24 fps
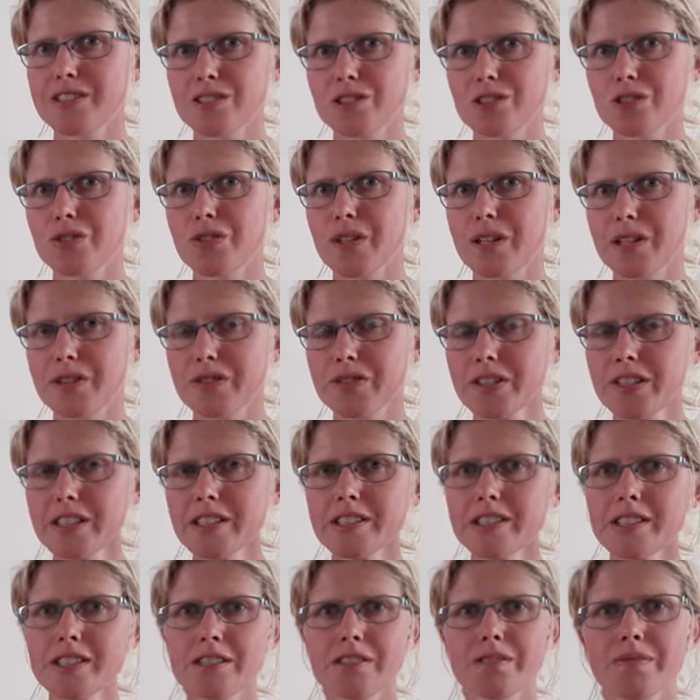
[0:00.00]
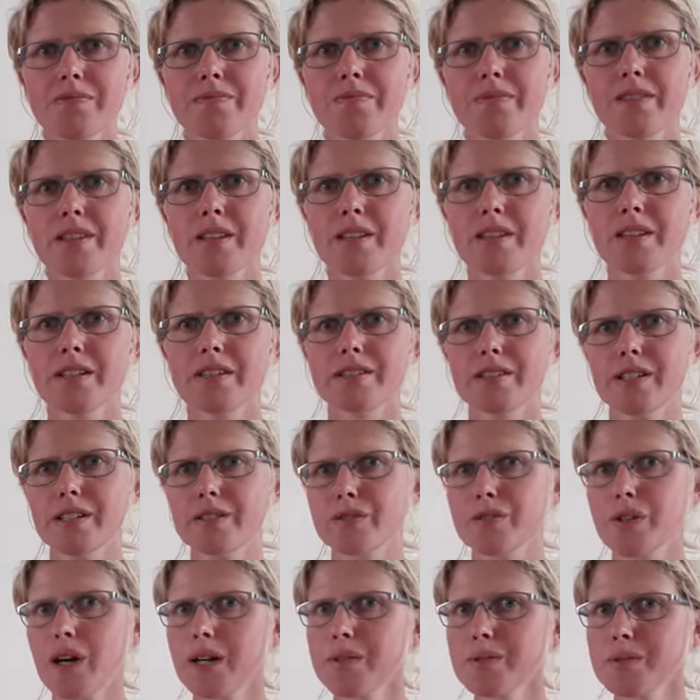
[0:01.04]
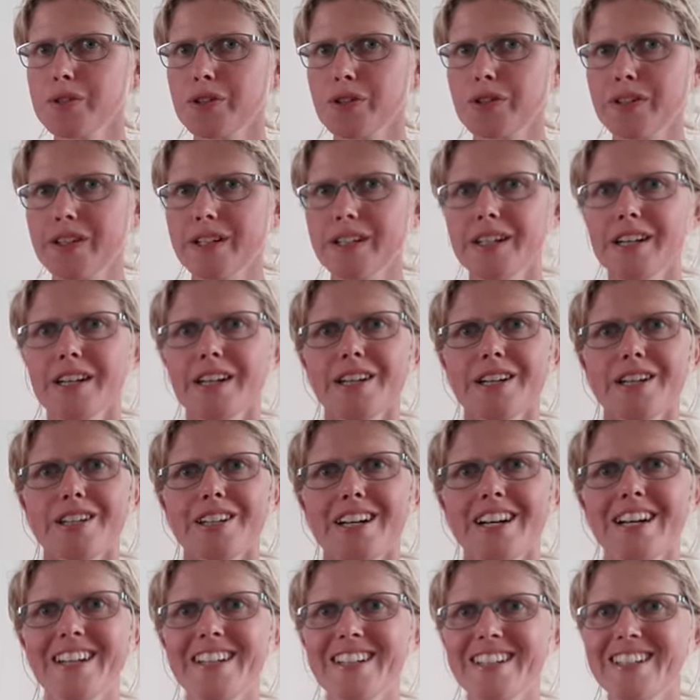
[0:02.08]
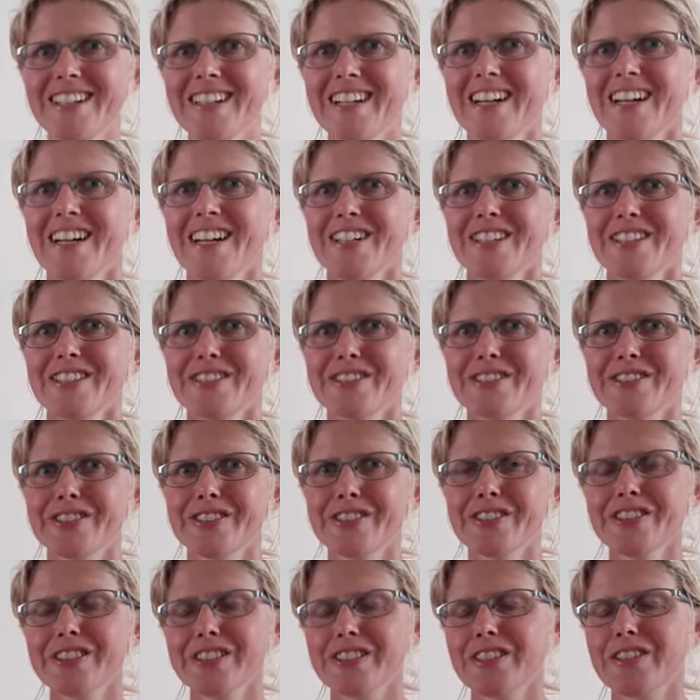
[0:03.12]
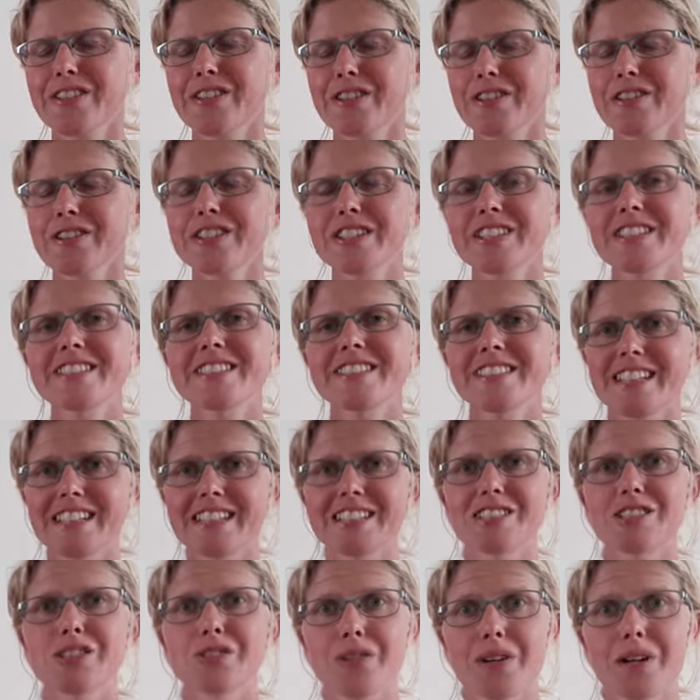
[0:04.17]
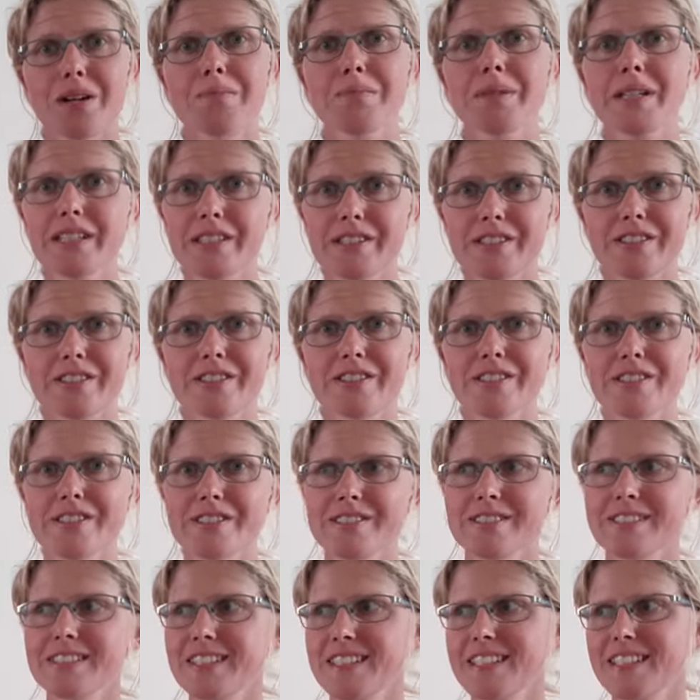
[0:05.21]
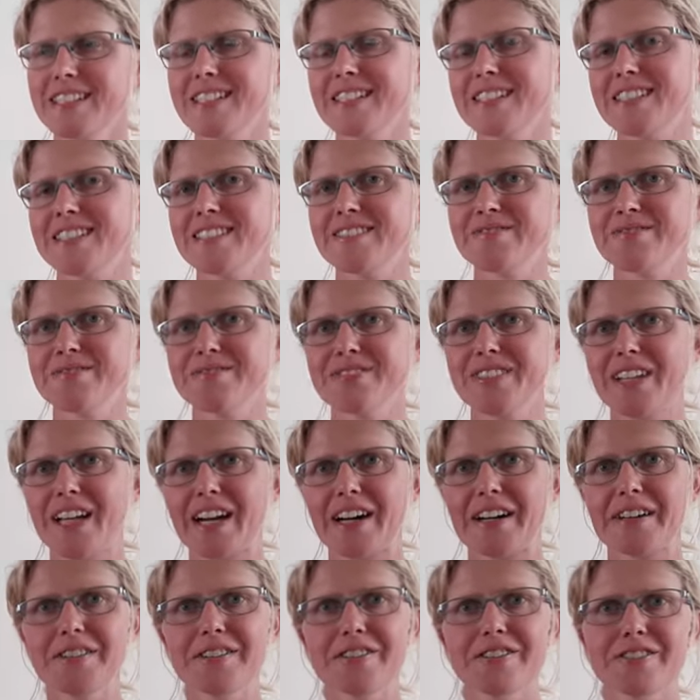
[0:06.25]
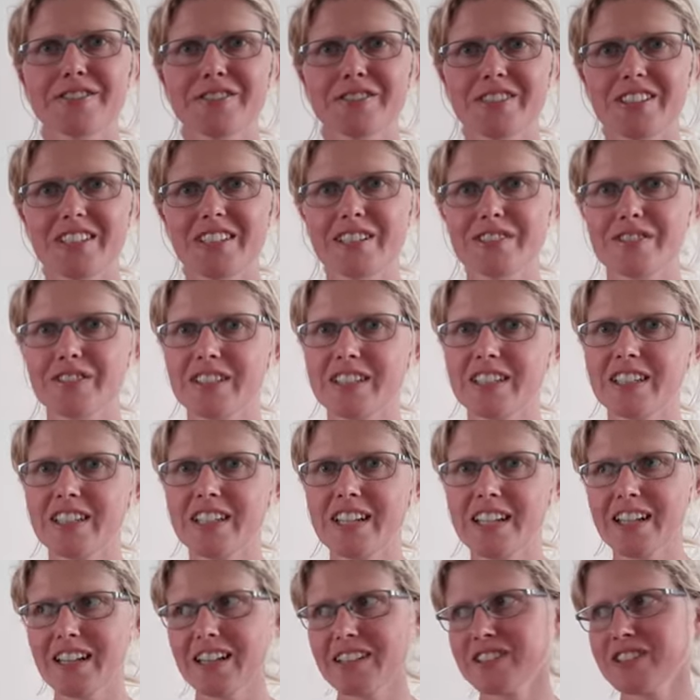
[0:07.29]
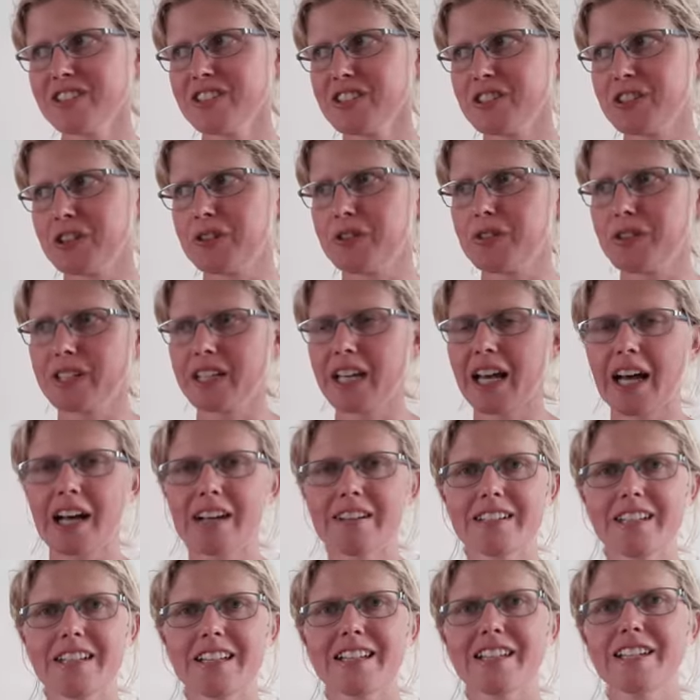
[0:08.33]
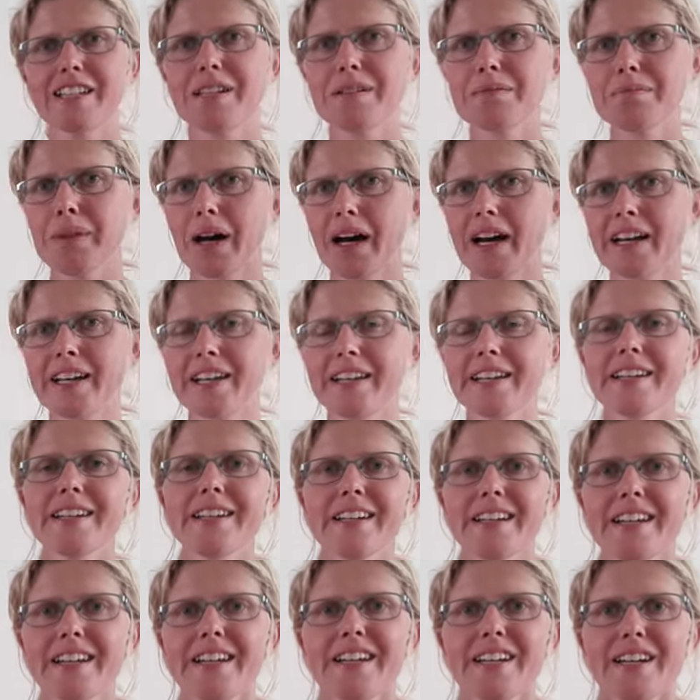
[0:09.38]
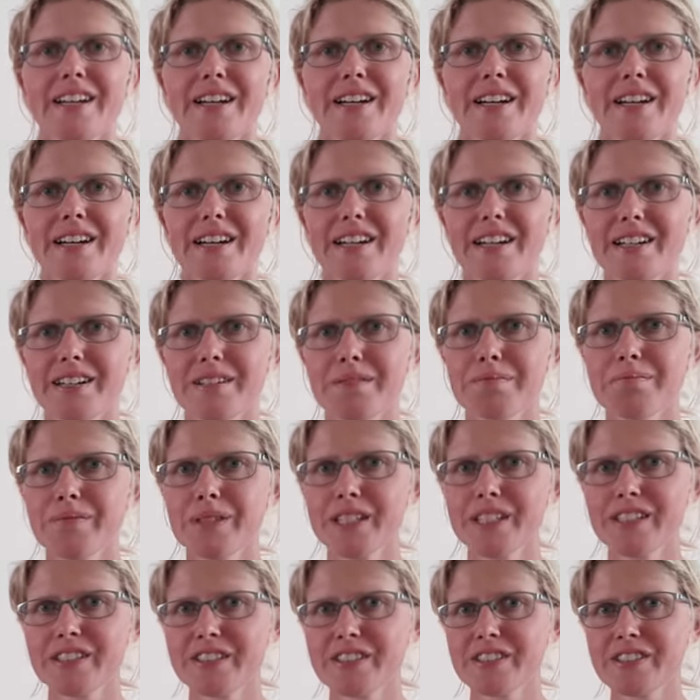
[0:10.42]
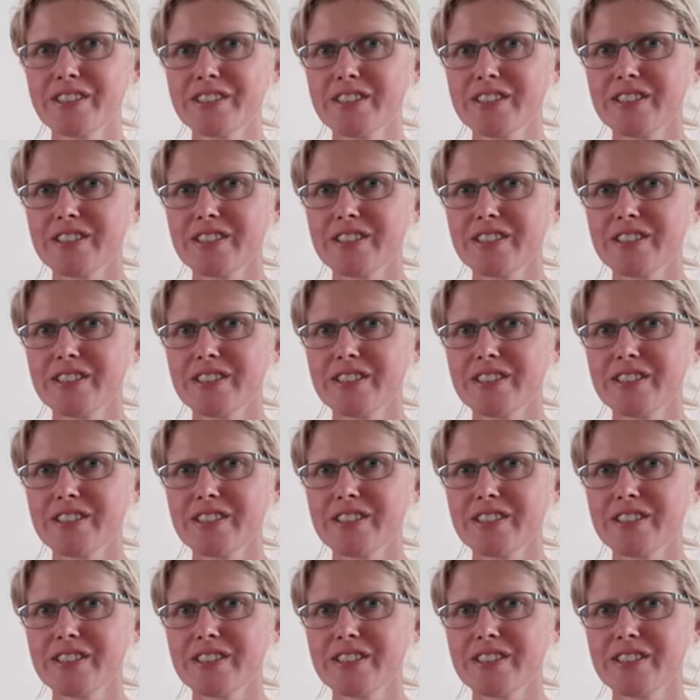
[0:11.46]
square feet. No, I'm sorry. 36 square meters. Yeah, we're living in the Netherlands, so we're calculating by meters.